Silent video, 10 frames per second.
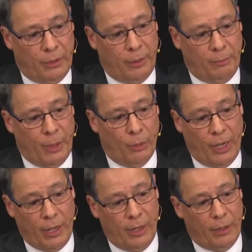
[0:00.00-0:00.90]
the, the,
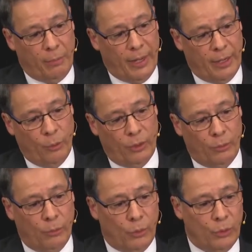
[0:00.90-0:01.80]
molecular pattern
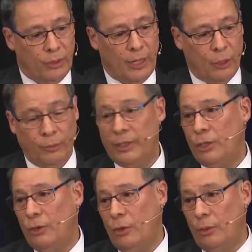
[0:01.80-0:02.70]
was more that of a
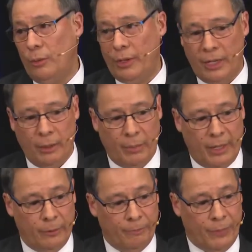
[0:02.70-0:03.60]
de novo
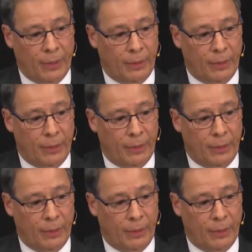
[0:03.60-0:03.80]
AML.